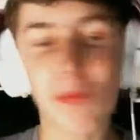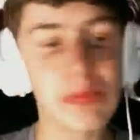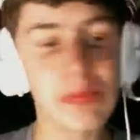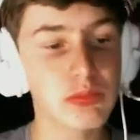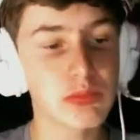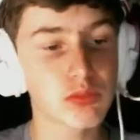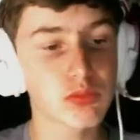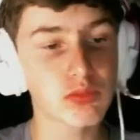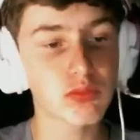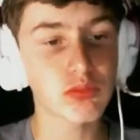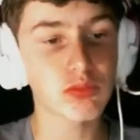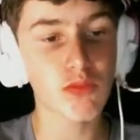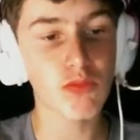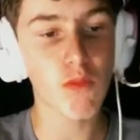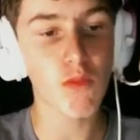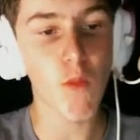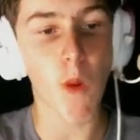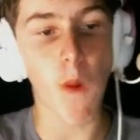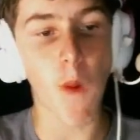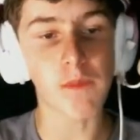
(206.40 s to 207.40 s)
who was that team I
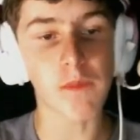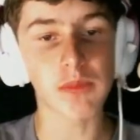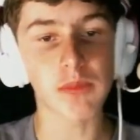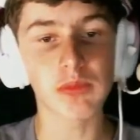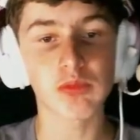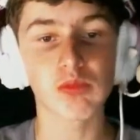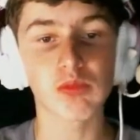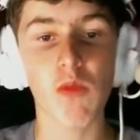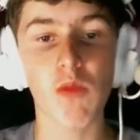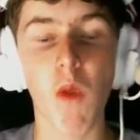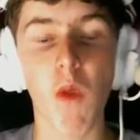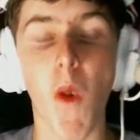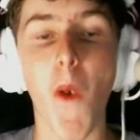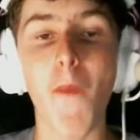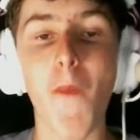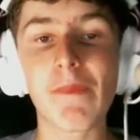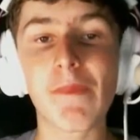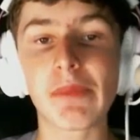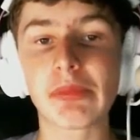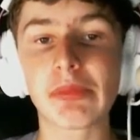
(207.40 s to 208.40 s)
was looking at
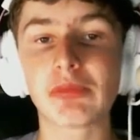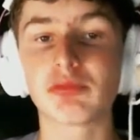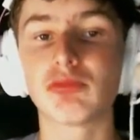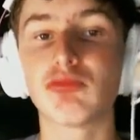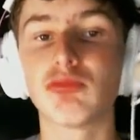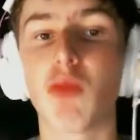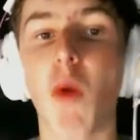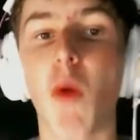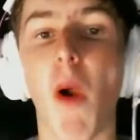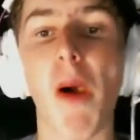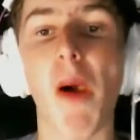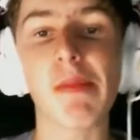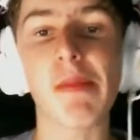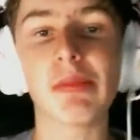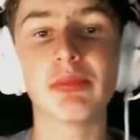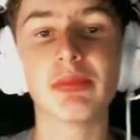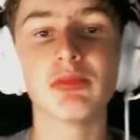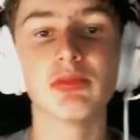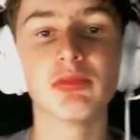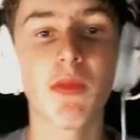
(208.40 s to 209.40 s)
yesterday?
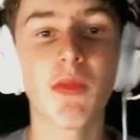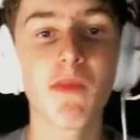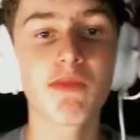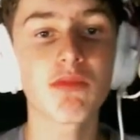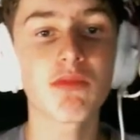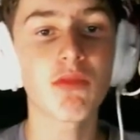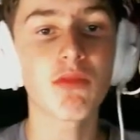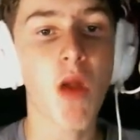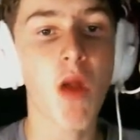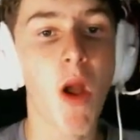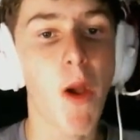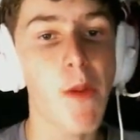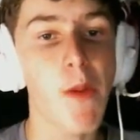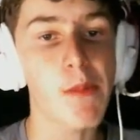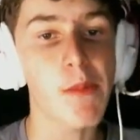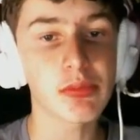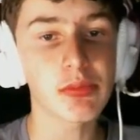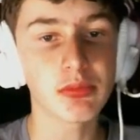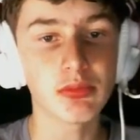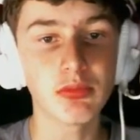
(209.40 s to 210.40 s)
NRG.
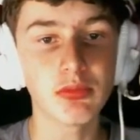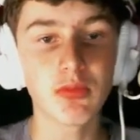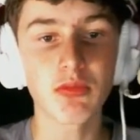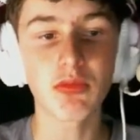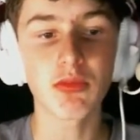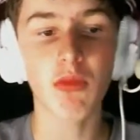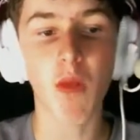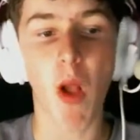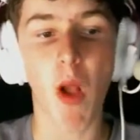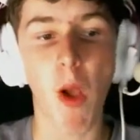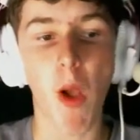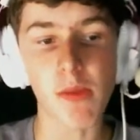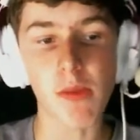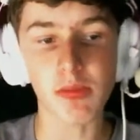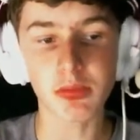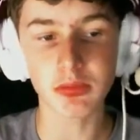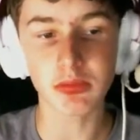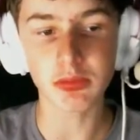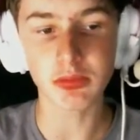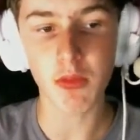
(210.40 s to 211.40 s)
Is it
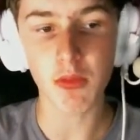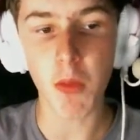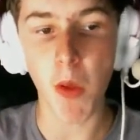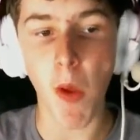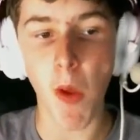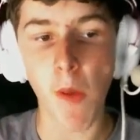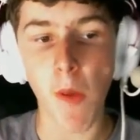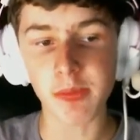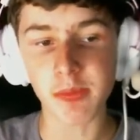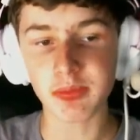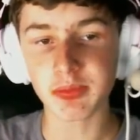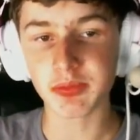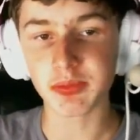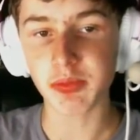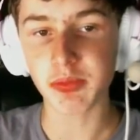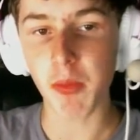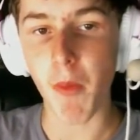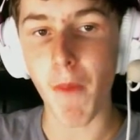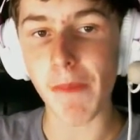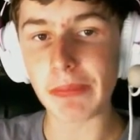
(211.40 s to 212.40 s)
NRG? No.
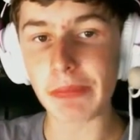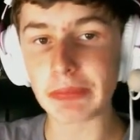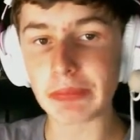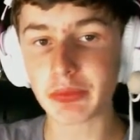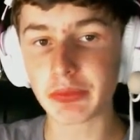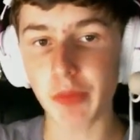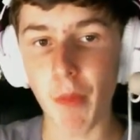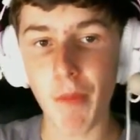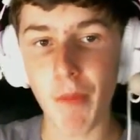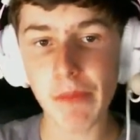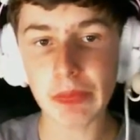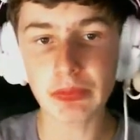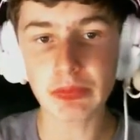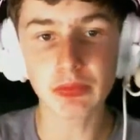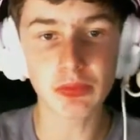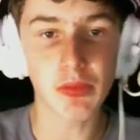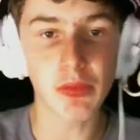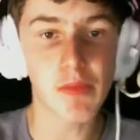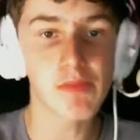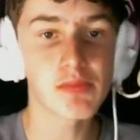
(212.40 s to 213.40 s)

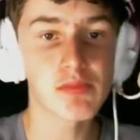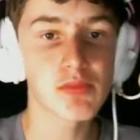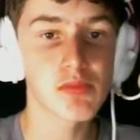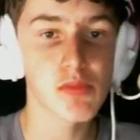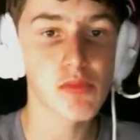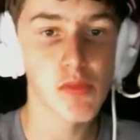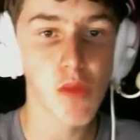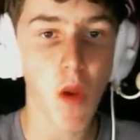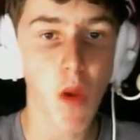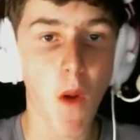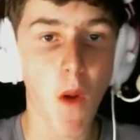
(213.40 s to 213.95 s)
Hold on.